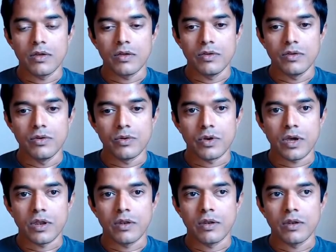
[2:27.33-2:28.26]
you
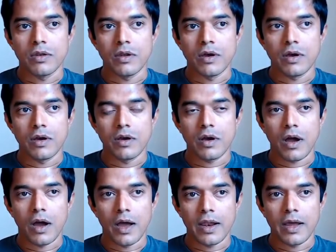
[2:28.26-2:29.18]
can
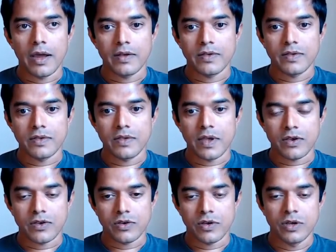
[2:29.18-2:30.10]
highlight a
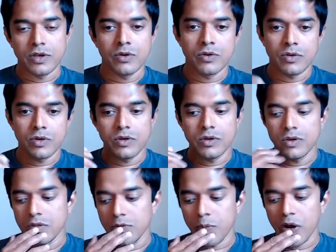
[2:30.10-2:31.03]
section.
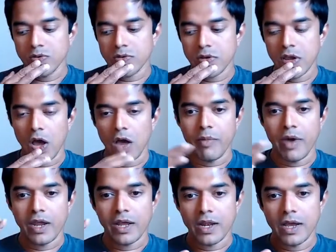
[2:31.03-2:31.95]
The browser can
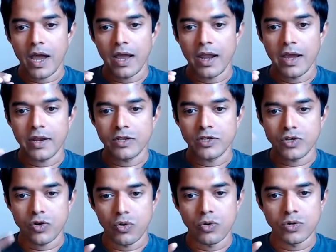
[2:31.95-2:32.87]
automatically highlight and
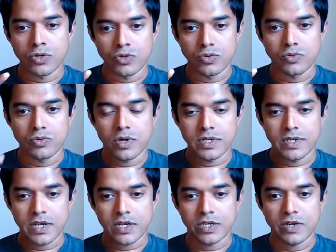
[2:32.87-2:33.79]
scroll to a
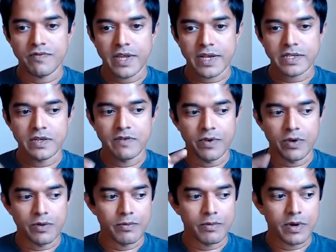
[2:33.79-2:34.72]
section of text if you